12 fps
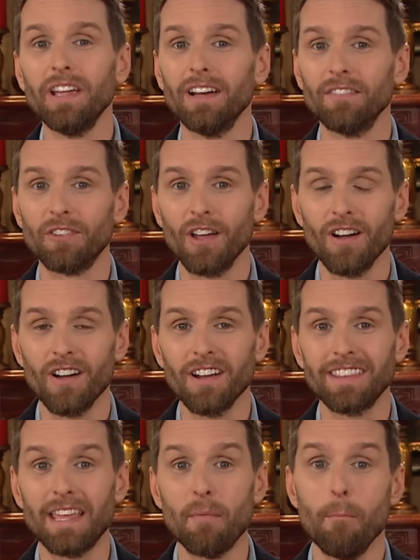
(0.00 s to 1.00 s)
of
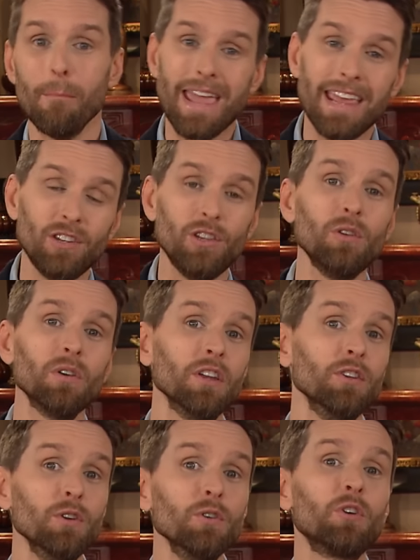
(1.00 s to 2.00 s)
God that made you a
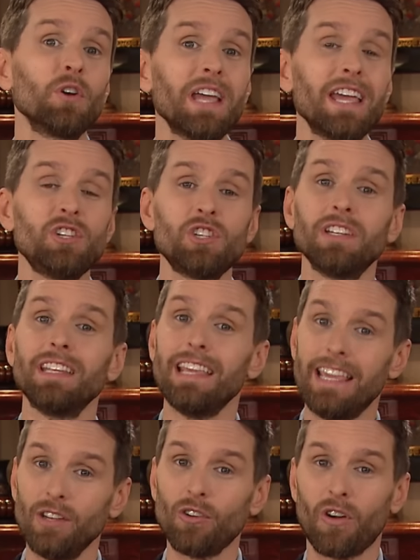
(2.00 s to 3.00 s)
new creation
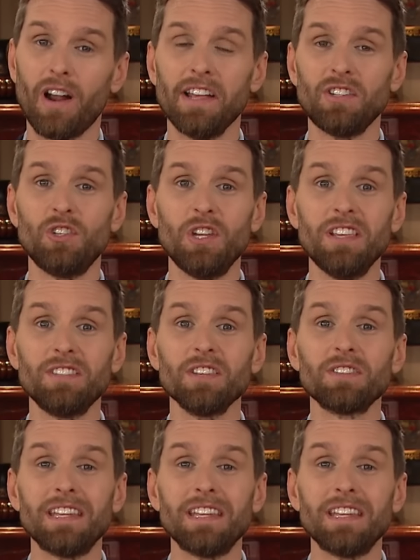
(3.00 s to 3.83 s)
in Christ Jesus.